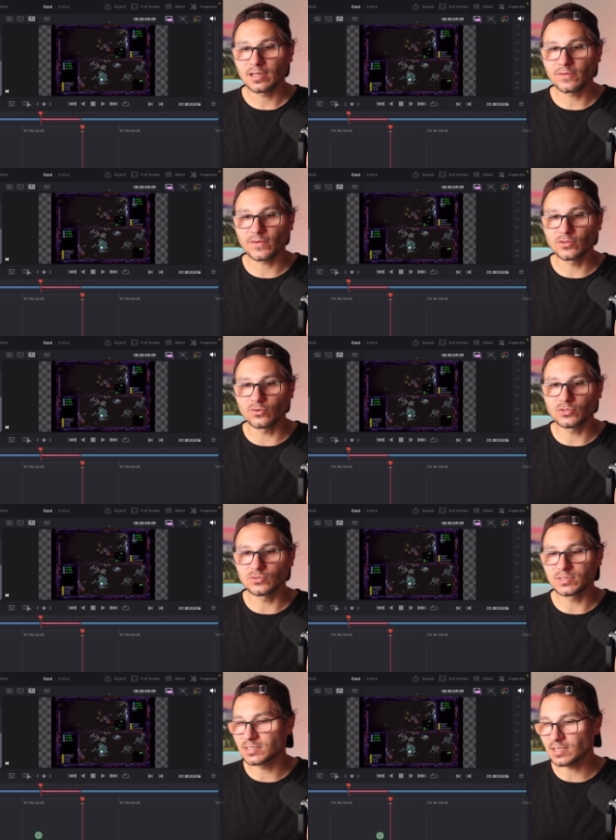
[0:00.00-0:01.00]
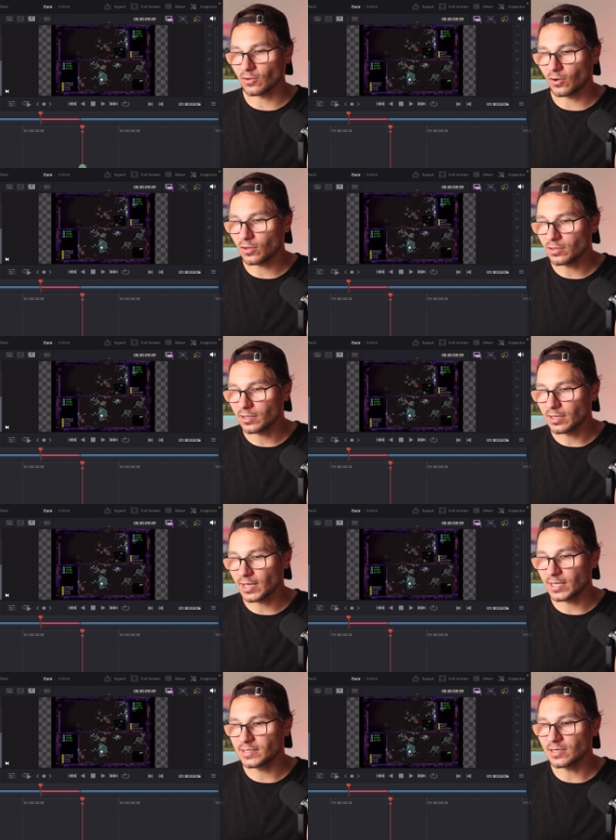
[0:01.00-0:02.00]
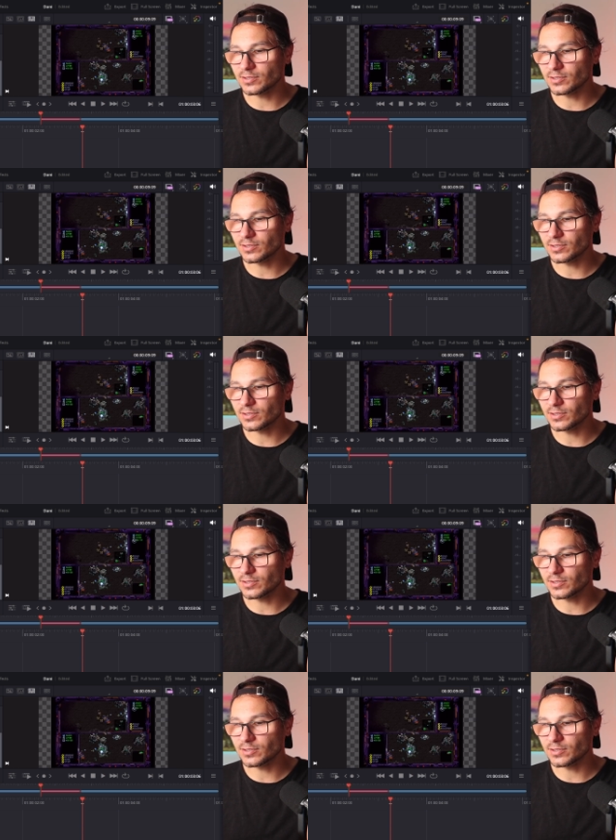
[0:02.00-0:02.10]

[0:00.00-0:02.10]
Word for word: If I don't use this at all, and here